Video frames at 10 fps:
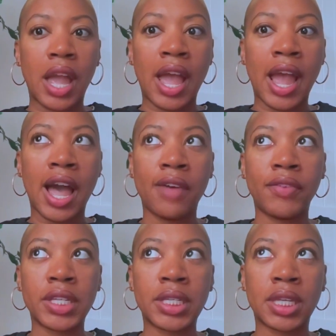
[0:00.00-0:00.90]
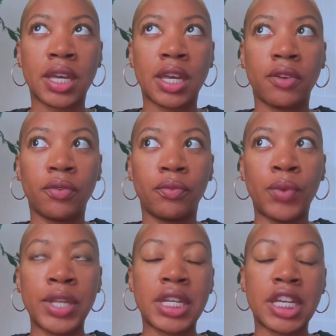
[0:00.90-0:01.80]
I obviously
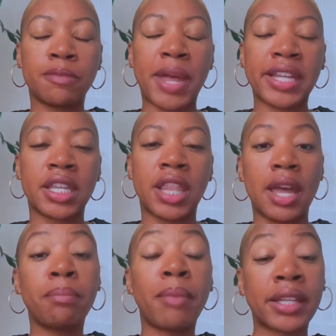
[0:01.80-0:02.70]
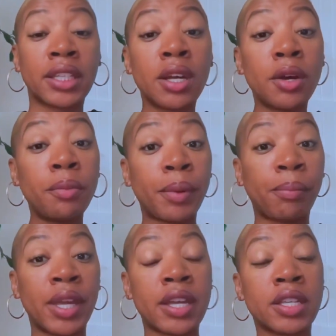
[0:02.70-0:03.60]
wasn't expecting that in Mexico,
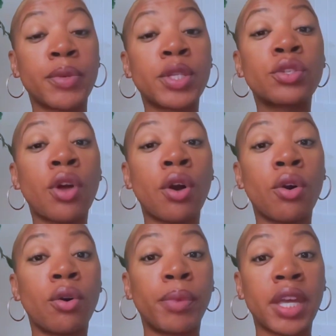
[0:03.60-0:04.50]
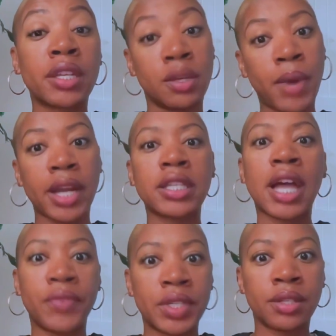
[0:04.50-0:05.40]
but because it was so, because Tijuana
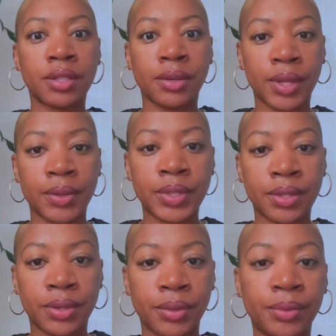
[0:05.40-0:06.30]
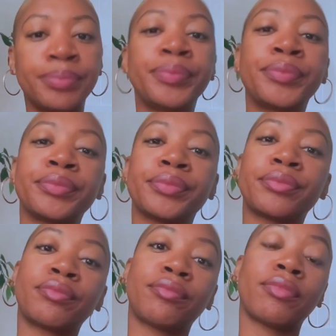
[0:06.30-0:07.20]
is obviously so close to
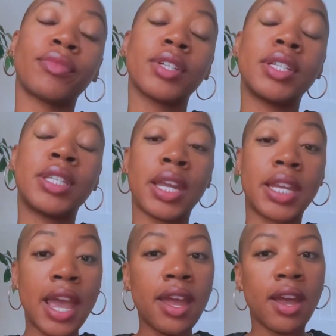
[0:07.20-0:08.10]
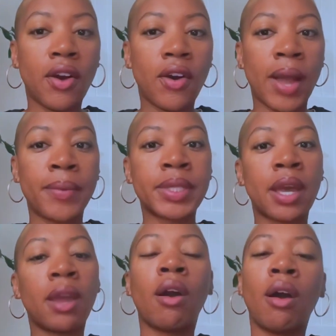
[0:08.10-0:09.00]
San Diego, I was
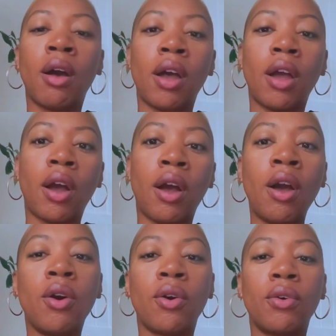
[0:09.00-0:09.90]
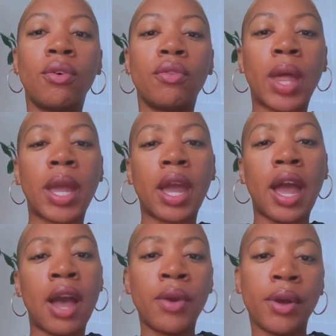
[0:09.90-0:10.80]
like, oh, like
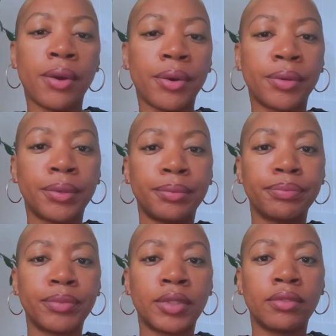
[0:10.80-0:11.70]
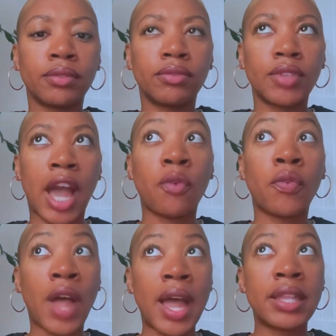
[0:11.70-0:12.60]
I'll go, I'll
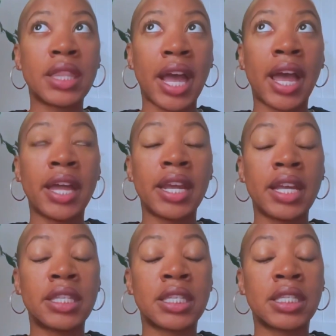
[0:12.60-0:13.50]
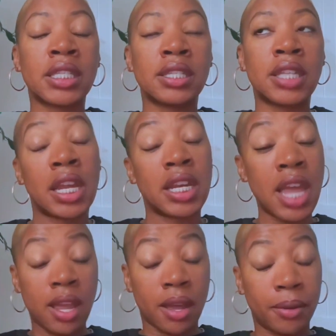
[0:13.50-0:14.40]
find that in mm-hmm. San
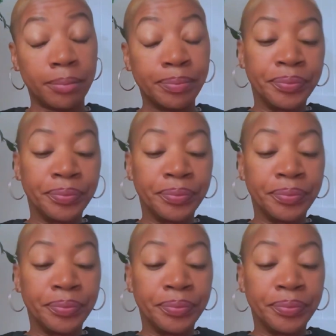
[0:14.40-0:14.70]
Diego.